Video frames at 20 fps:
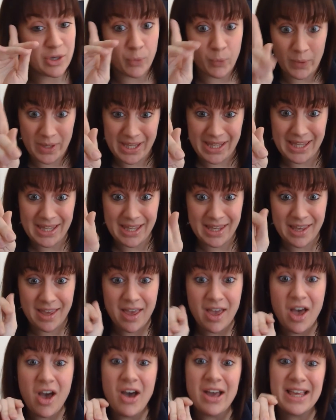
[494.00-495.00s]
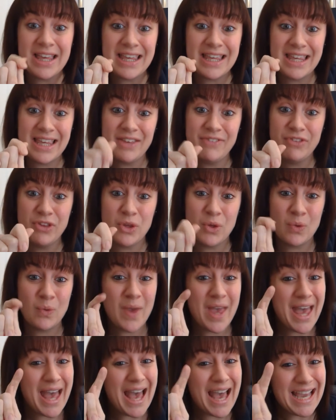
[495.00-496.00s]
week, I could give you
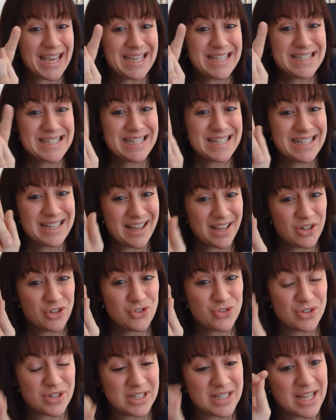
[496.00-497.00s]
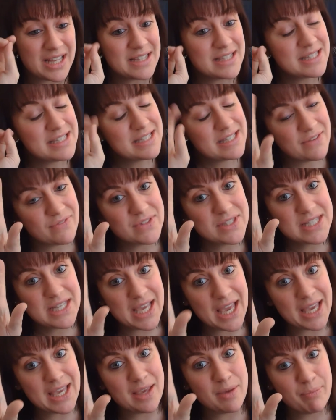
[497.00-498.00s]

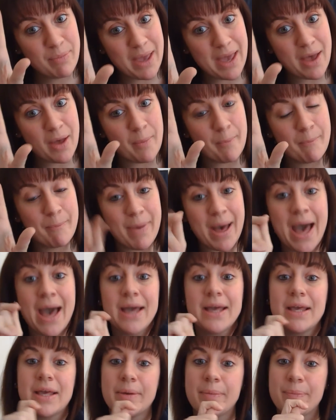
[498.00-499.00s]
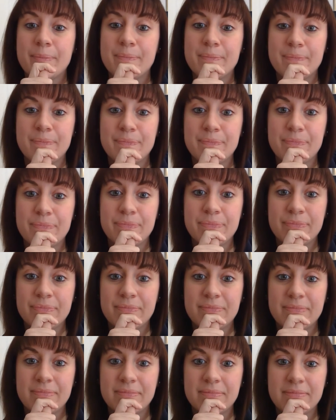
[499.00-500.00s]
£1,878 back.
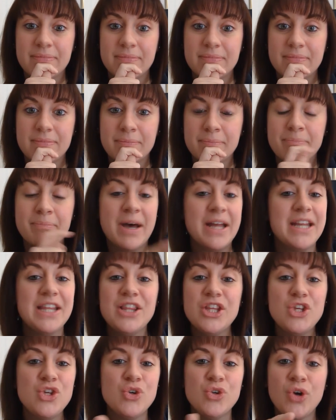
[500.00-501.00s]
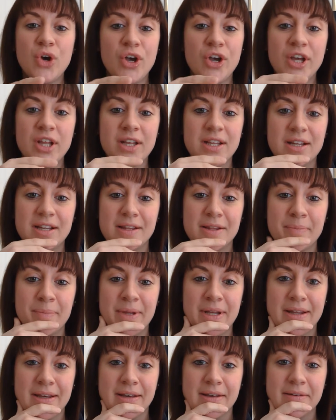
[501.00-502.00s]
Money that you're not earning at the
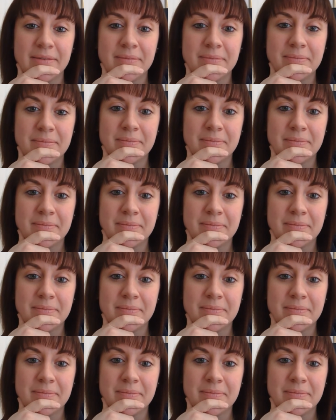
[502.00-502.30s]
minute.